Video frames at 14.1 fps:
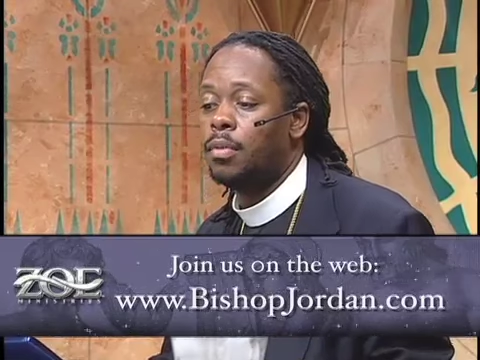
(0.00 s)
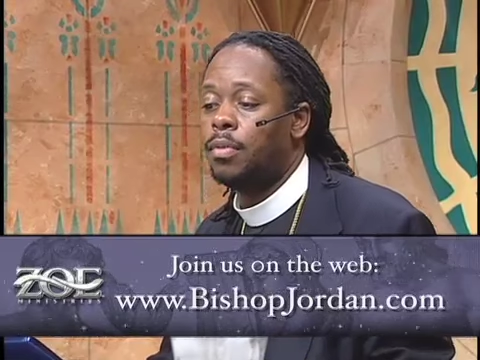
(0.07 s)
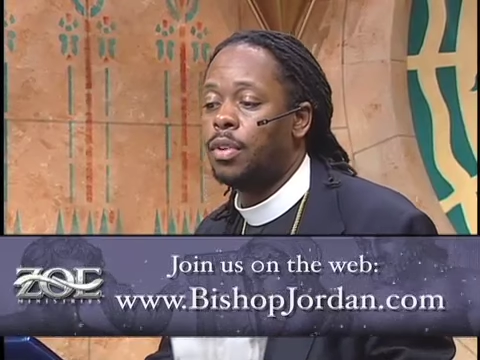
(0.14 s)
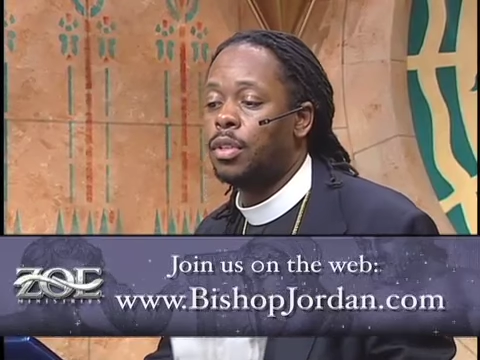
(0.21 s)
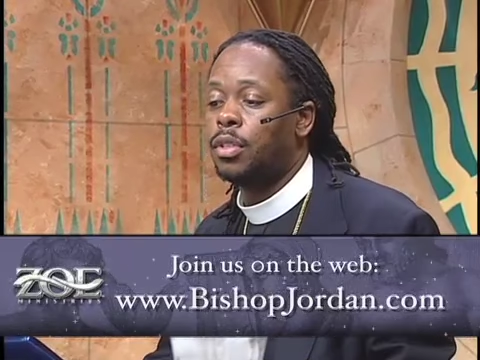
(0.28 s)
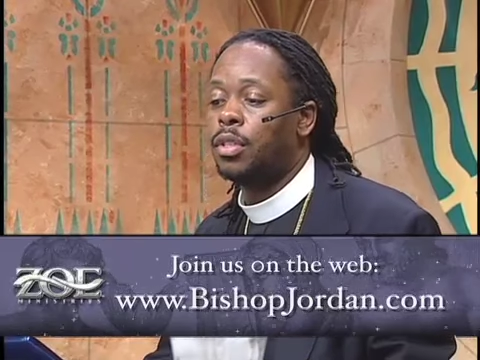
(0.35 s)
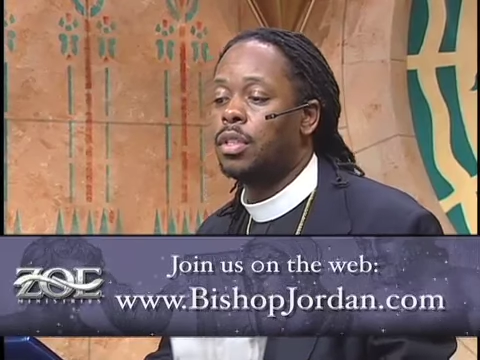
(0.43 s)

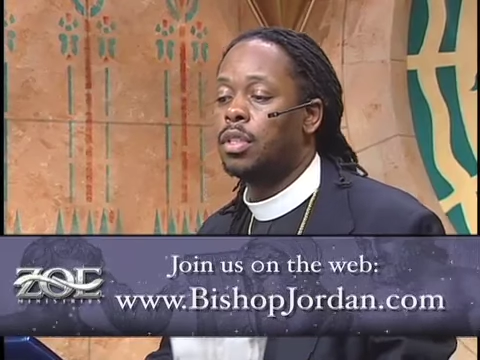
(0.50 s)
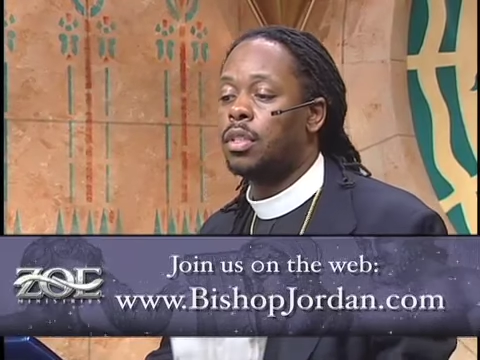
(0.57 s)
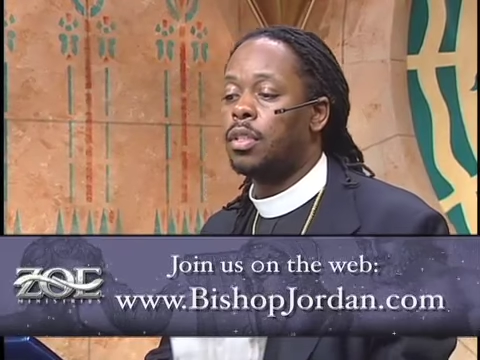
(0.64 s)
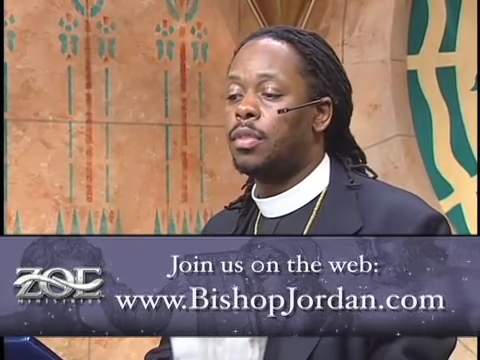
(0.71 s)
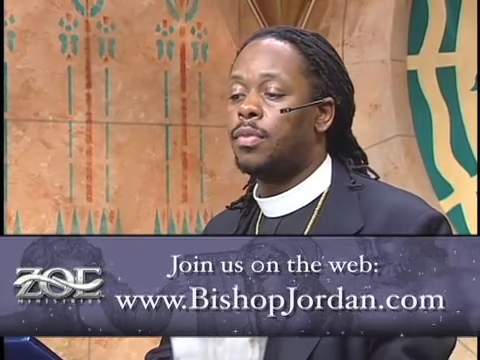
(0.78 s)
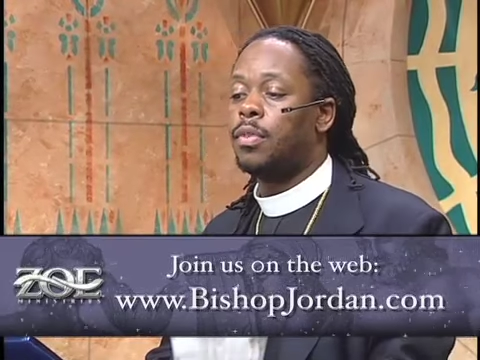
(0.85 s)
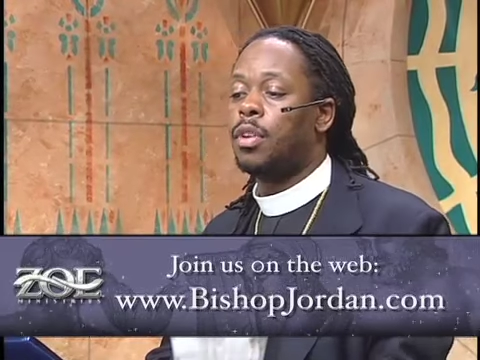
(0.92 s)
1
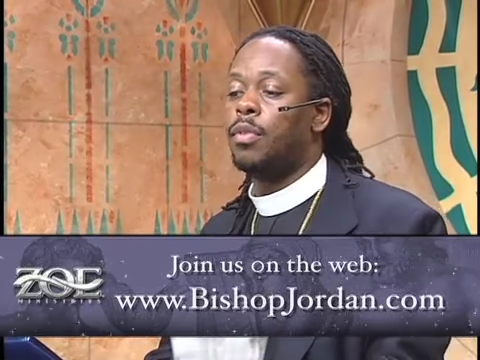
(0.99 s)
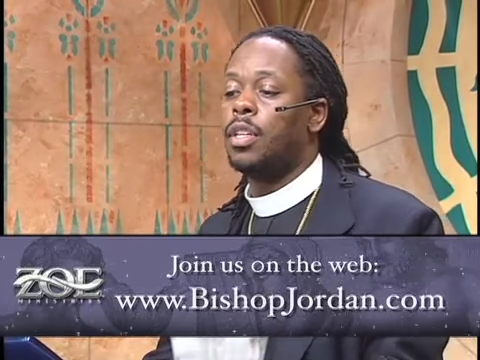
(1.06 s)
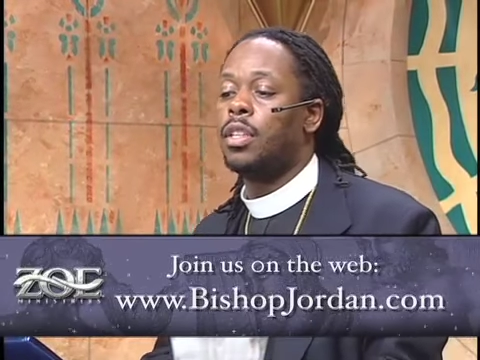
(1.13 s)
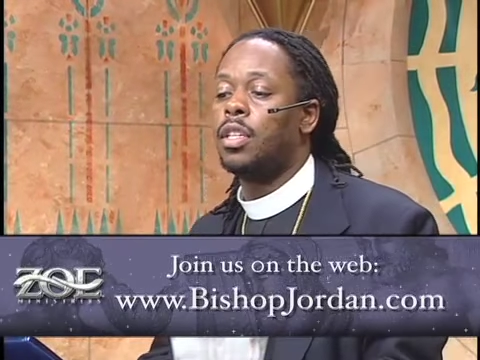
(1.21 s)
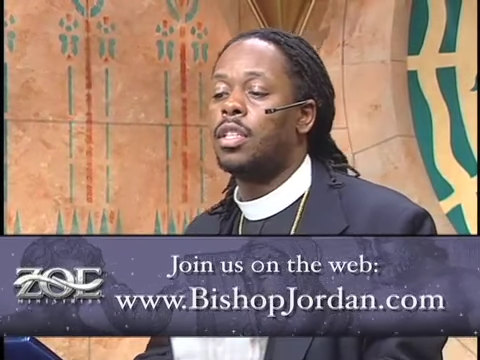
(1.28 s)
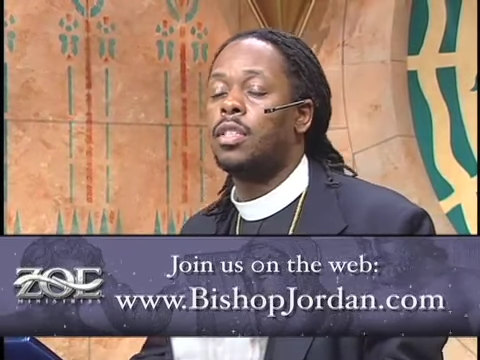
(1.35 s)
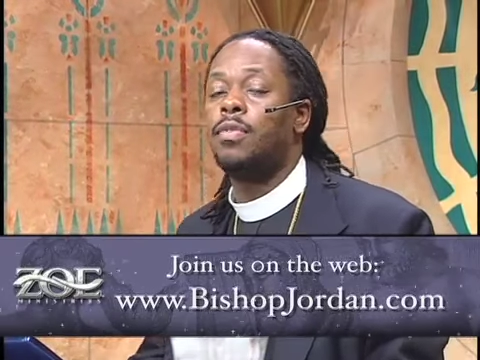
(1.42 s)

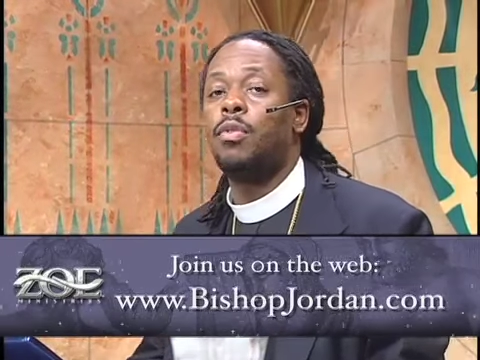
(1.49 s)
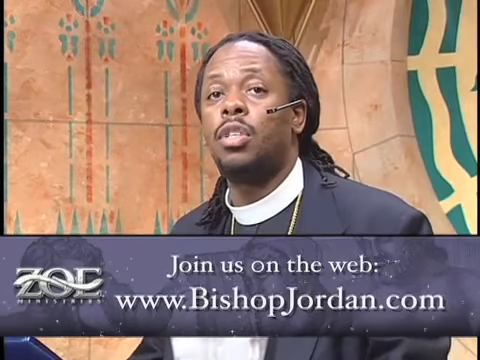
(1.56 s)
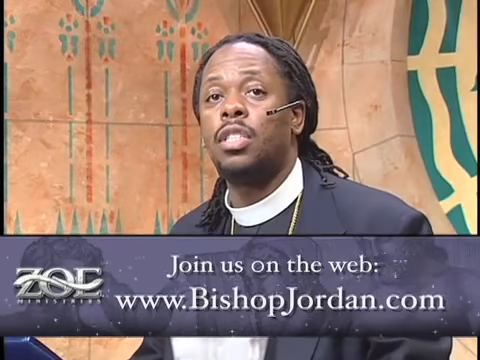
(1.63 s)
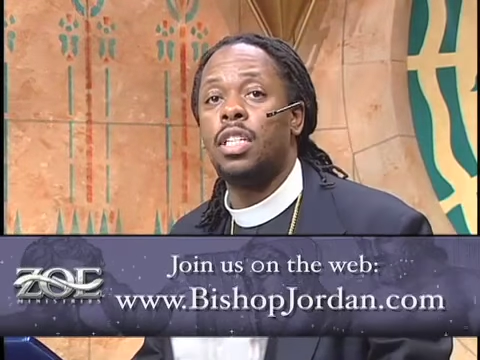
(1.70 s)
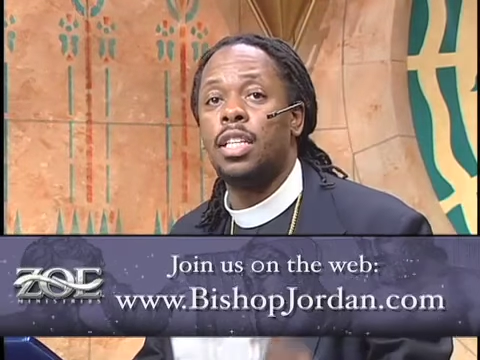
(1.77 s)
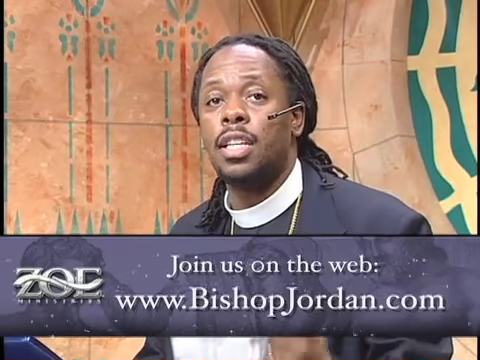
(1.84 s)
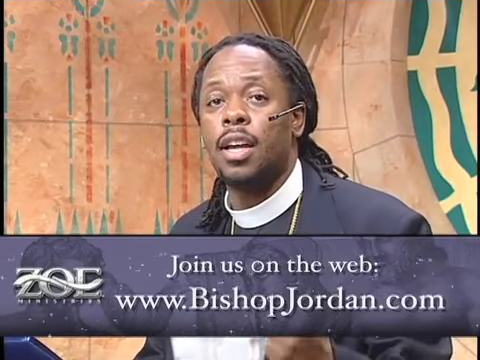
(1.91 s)
Corinthians
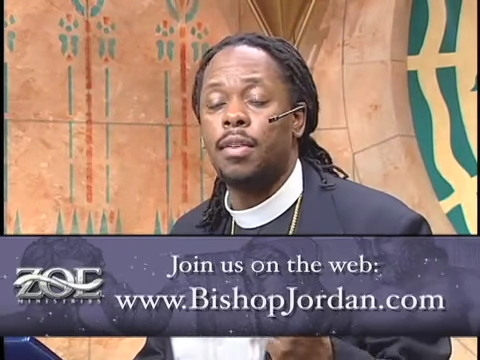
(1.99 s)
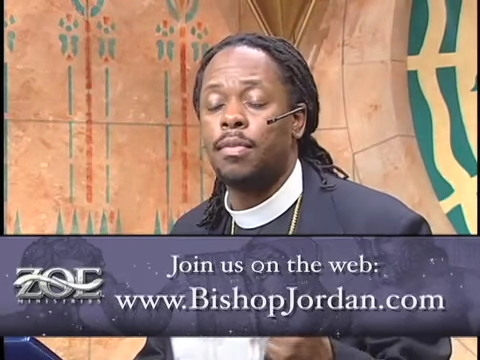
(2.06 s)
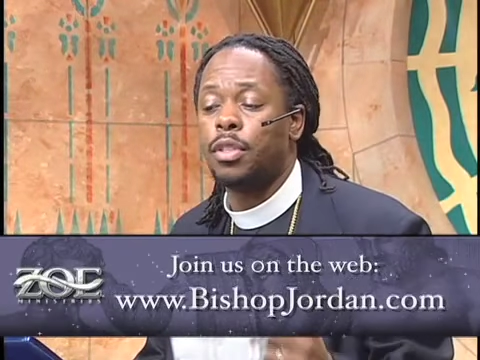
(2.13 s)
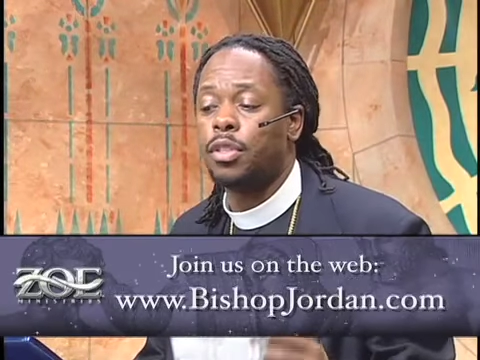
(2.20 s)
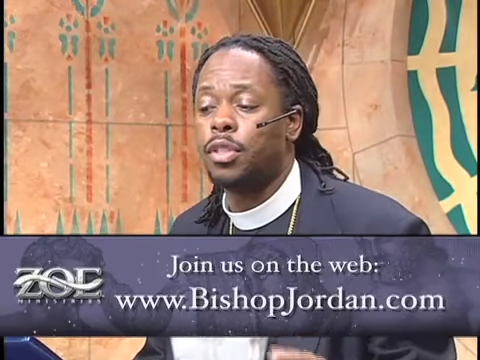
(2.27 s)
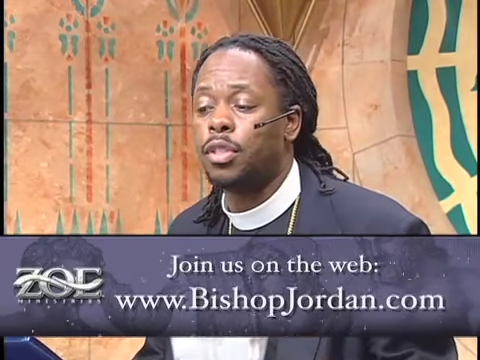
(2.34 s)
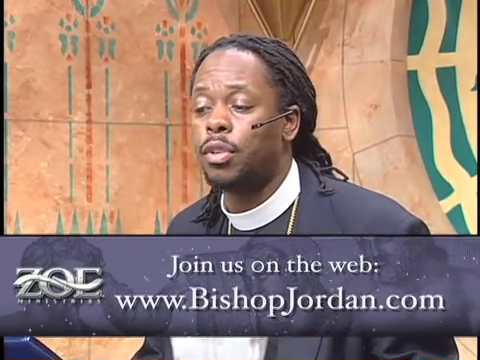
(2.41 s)
14, now
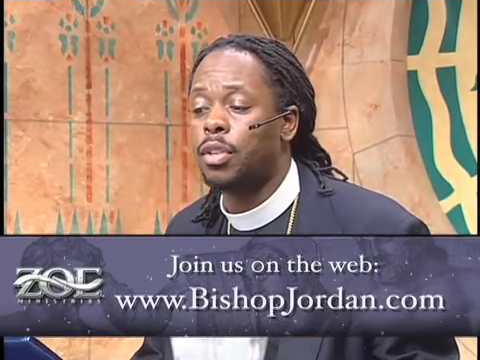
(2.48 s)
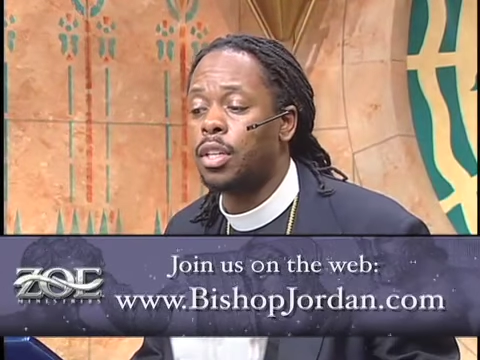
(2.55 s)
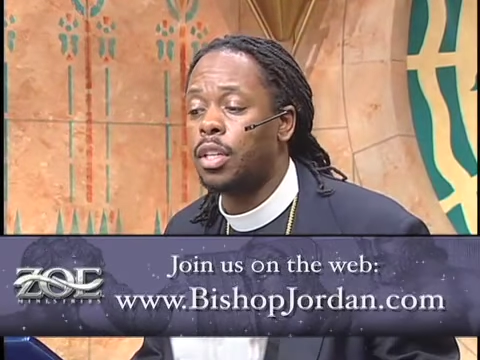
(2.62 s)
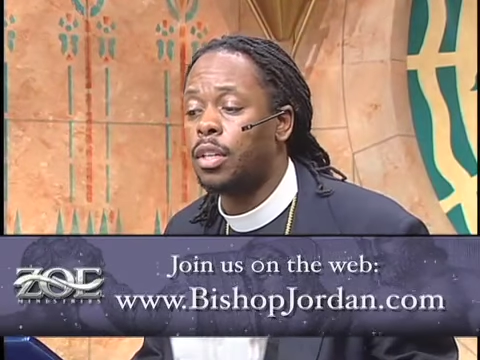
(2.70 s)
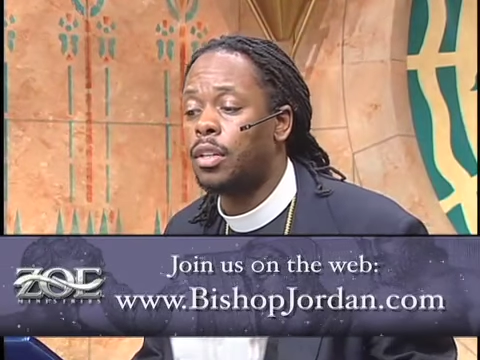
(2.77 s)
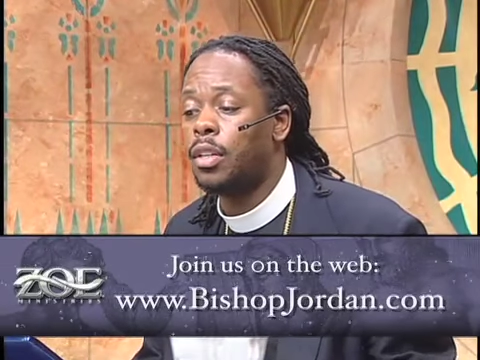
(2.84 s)
verse 30.